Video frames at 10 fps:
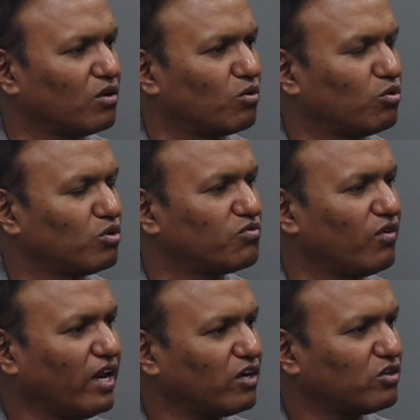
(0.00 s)
who is
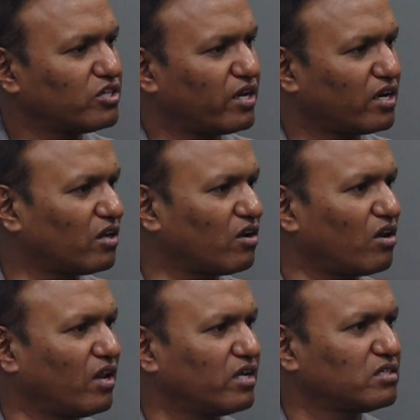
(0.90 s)
willing to share the
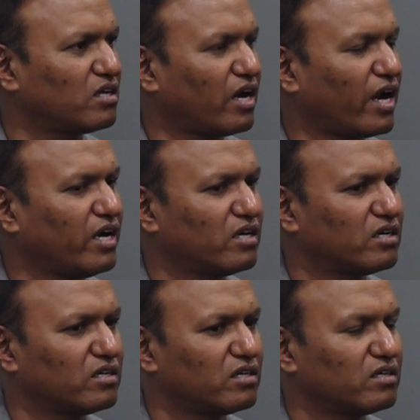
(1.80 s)
knowledge and
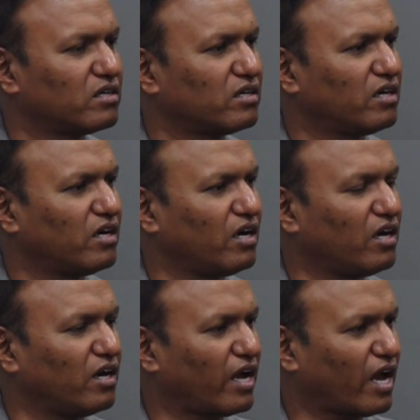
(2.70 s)

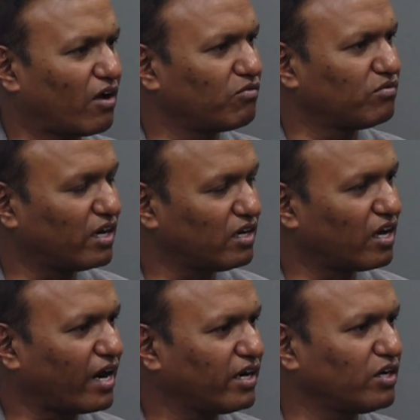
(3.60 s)
have that
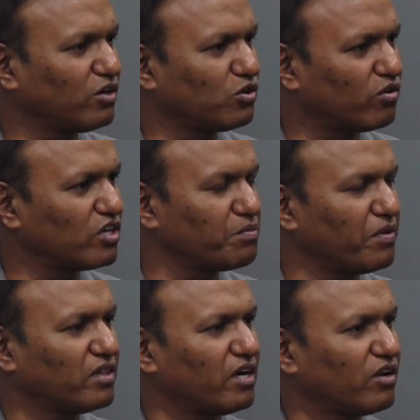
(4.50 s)
gratitude towards
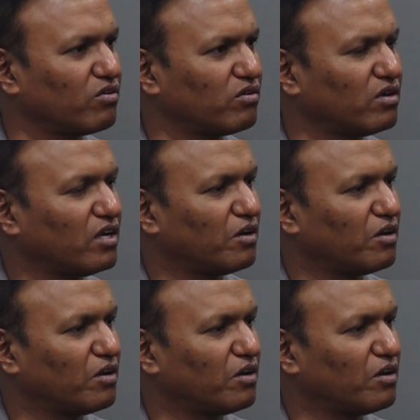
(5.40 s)
me that, you know,